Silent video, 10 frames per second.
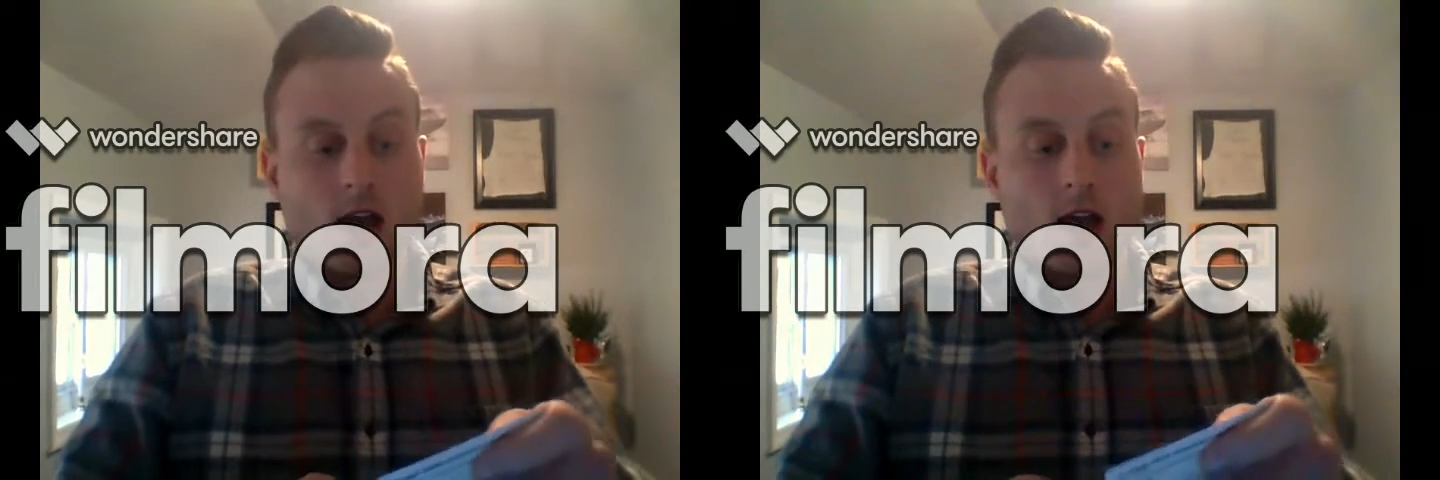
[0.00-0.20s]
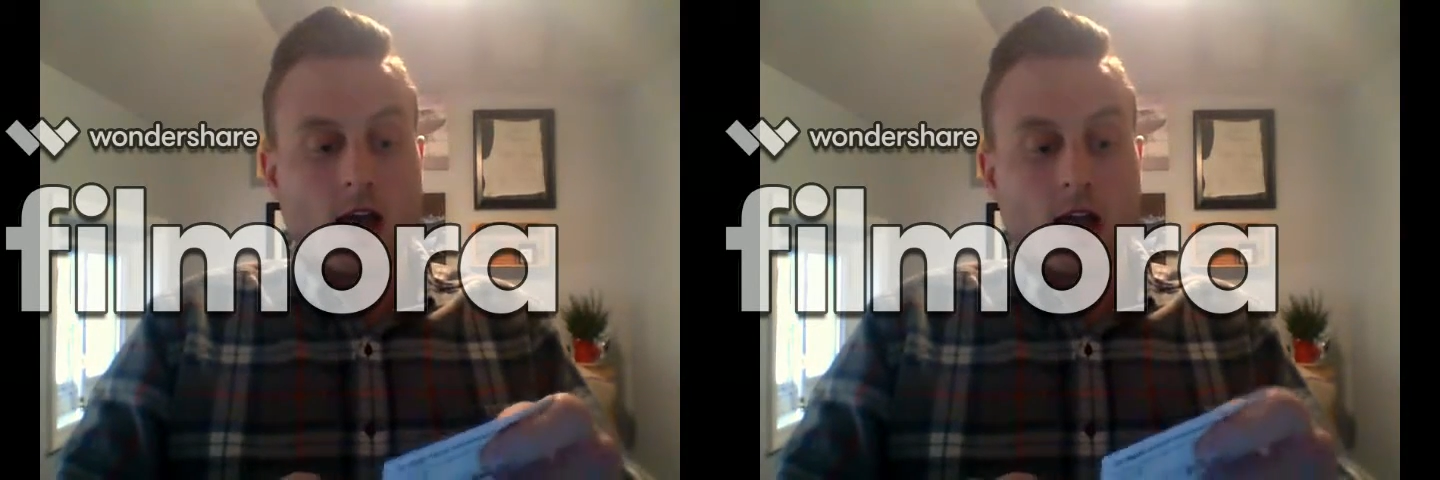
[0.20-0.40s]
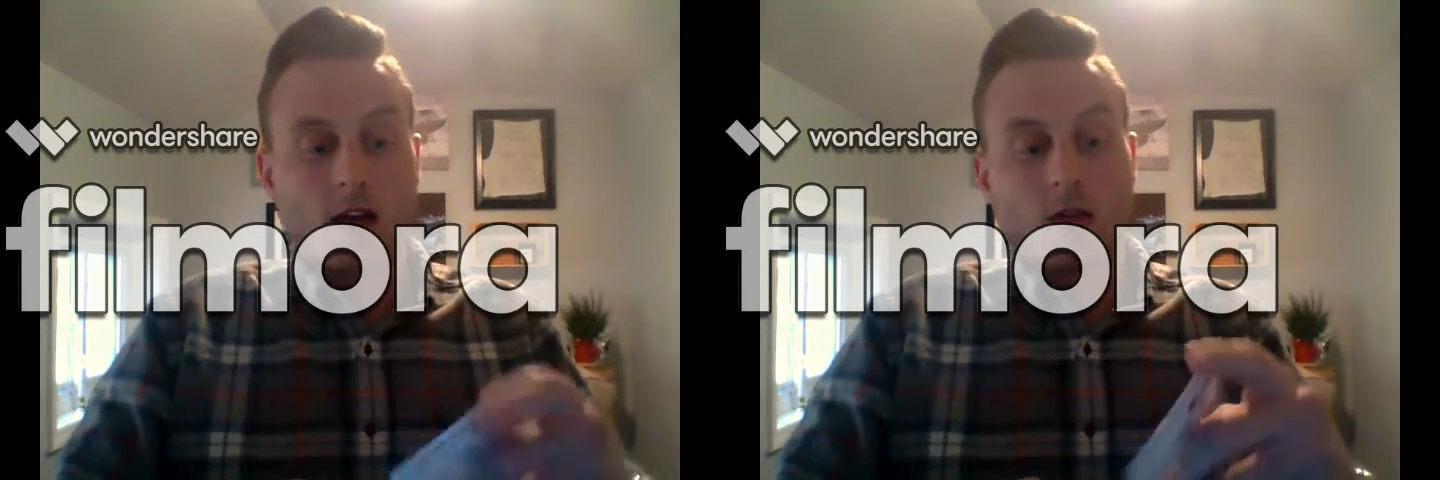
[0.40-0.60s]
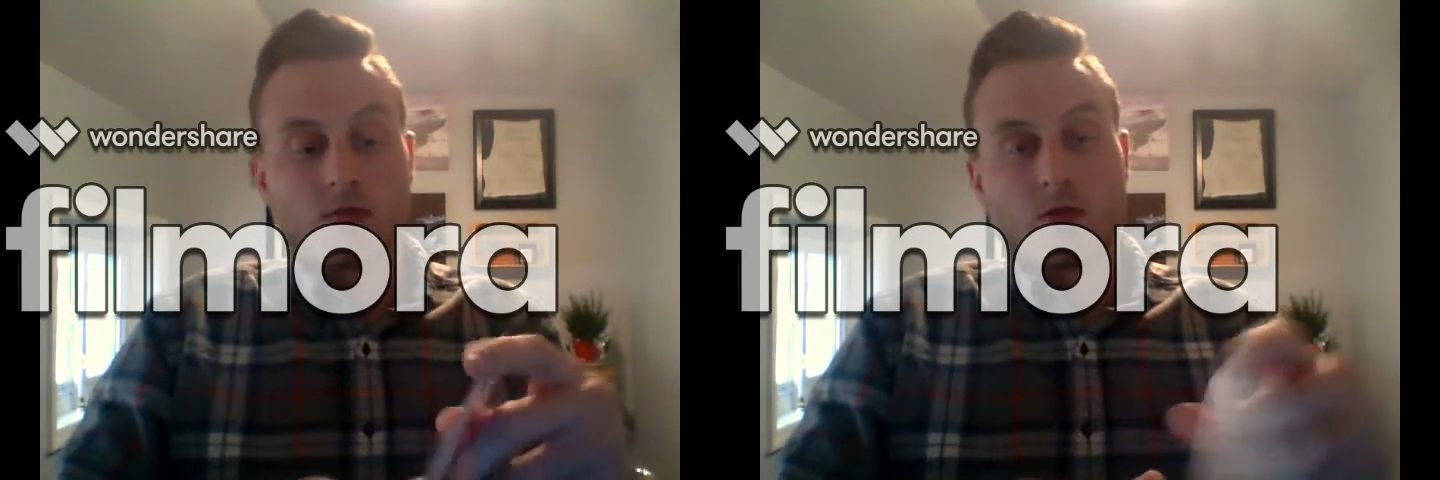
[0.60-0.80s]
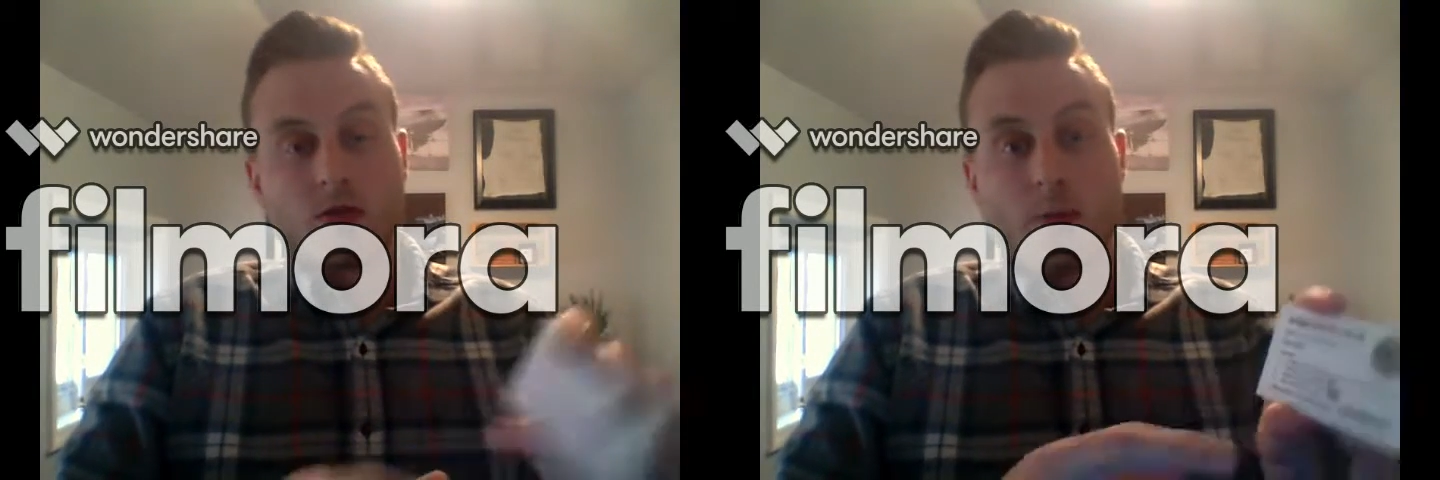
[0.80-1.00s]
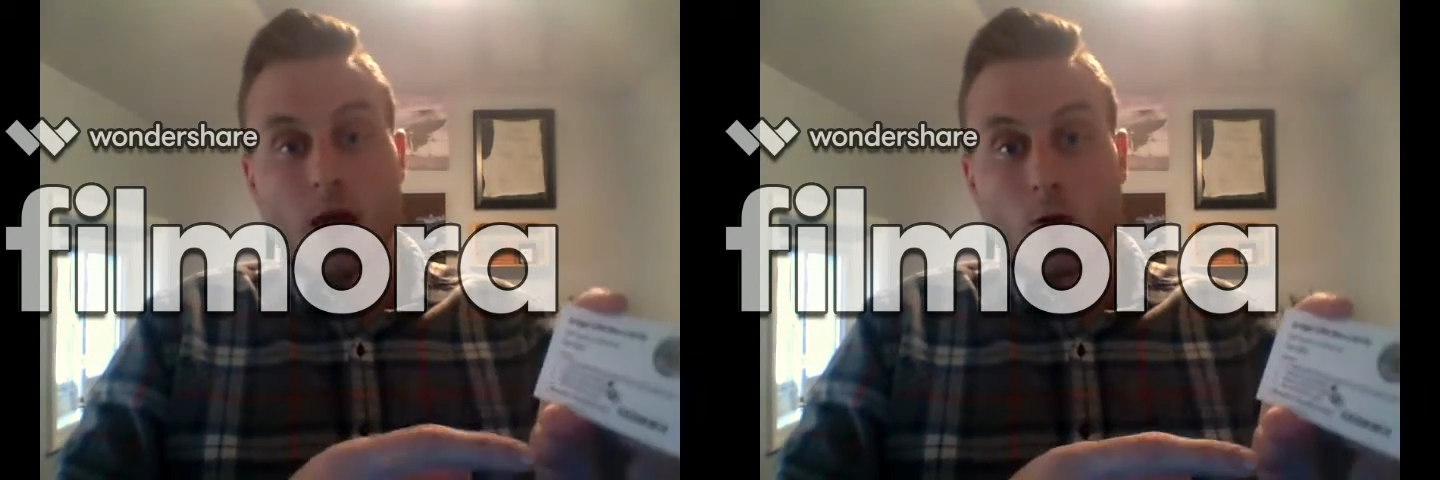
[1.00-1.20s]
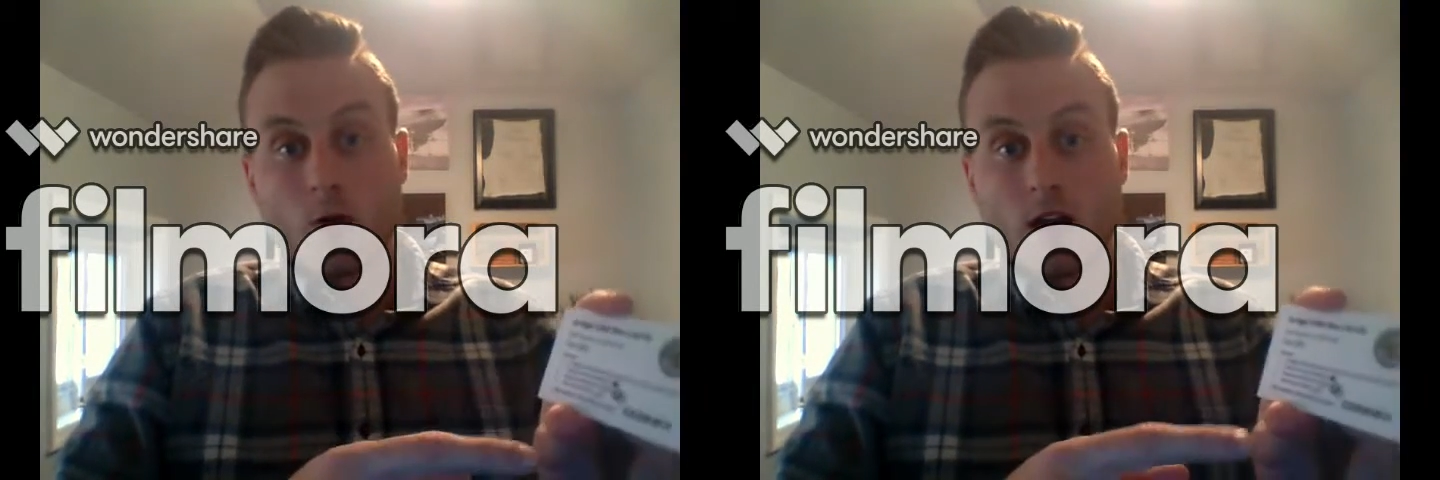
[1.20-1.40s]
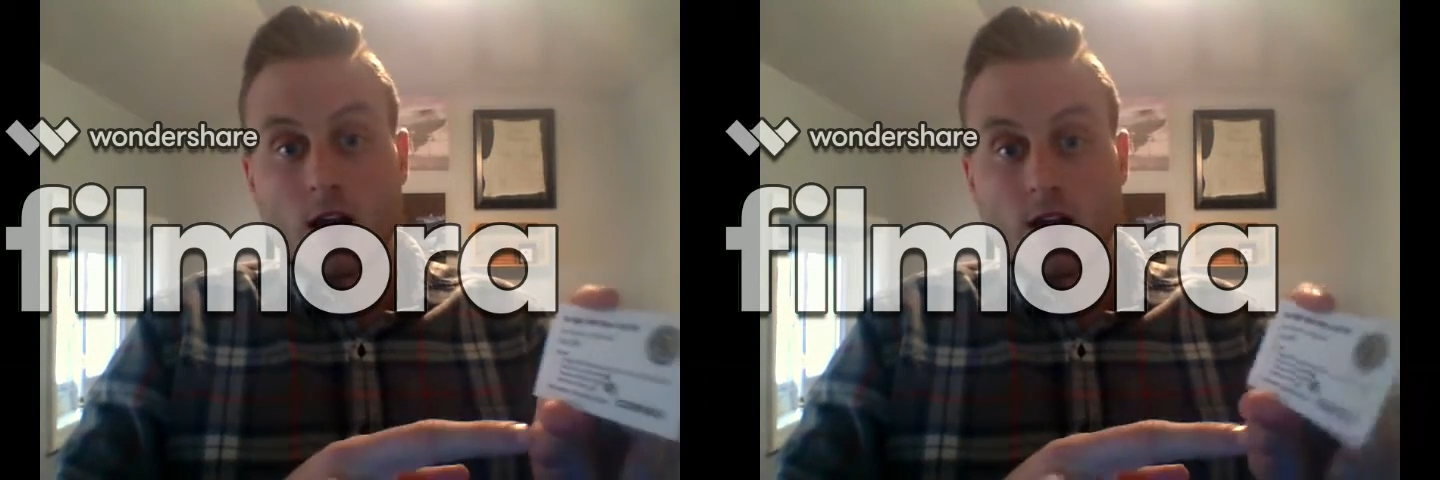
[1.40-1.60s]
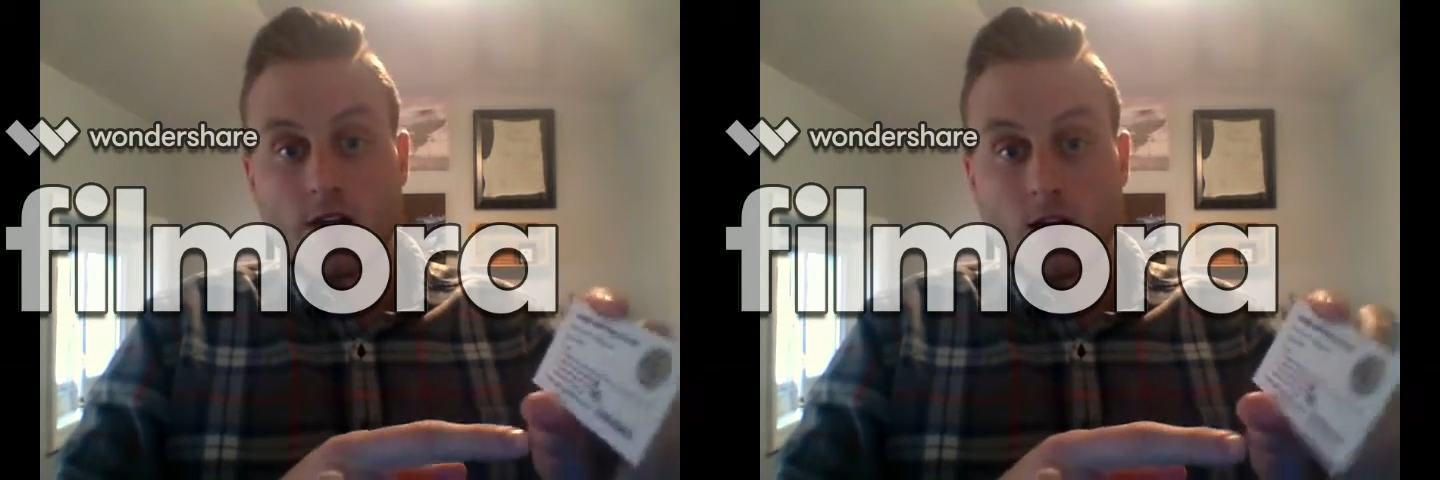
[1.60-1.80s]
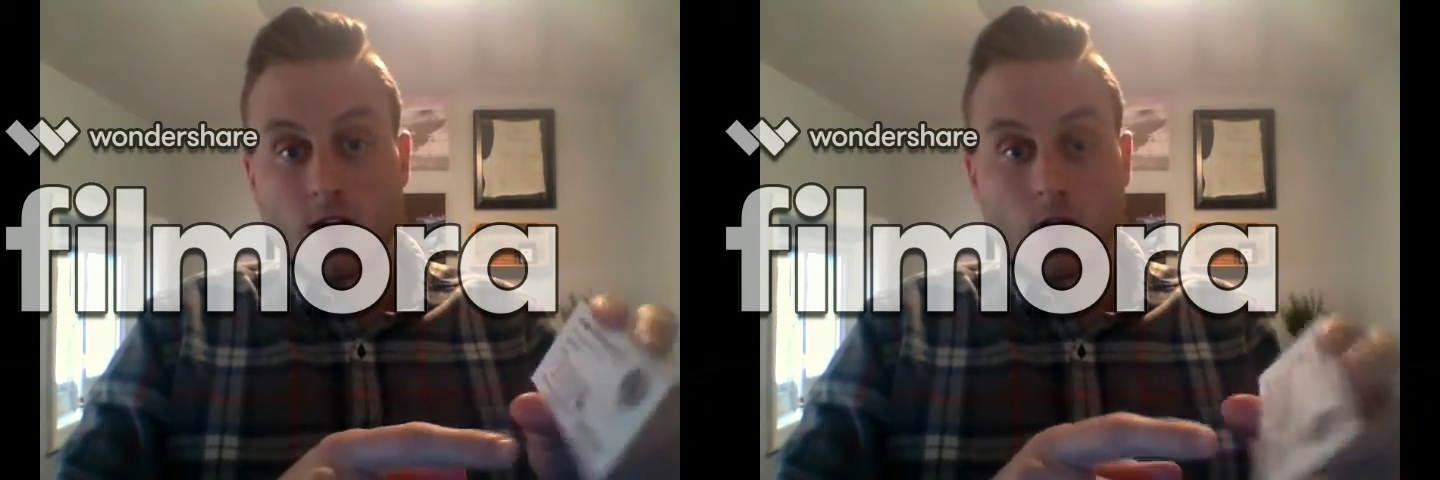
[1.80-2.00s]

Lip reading: and it comes with the power and Ethernet